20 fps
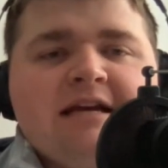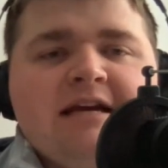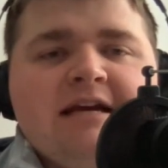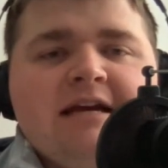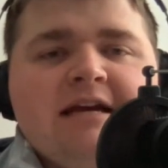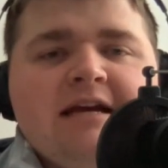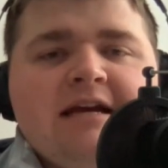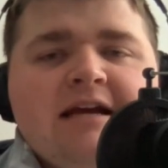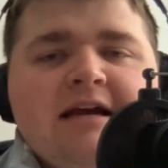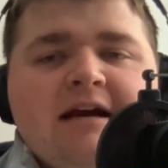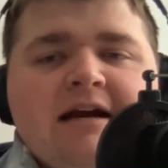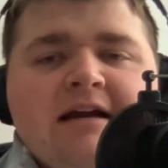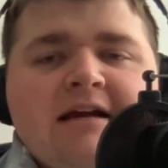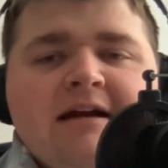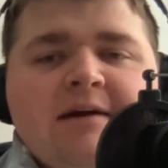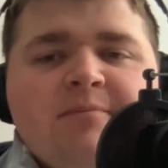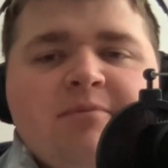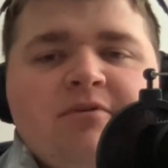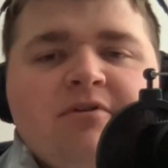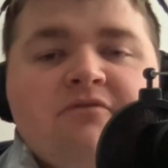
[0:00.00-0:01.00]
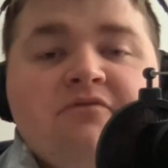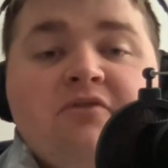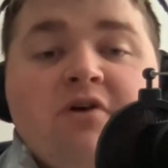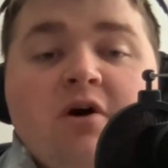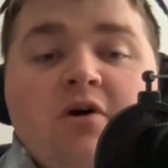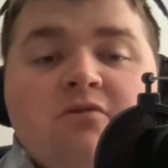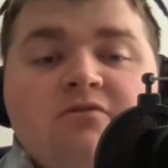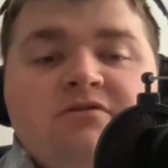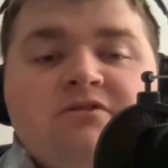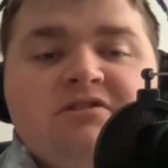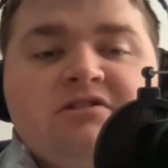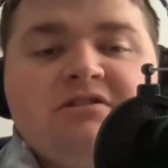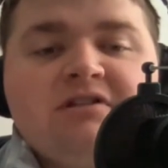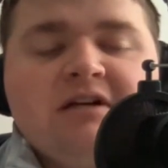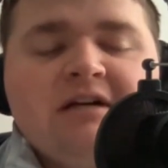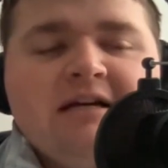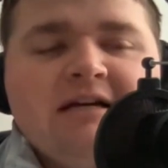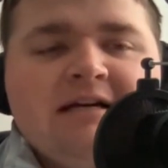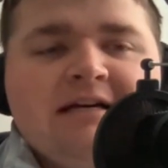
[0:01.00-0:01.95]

A couple of notes.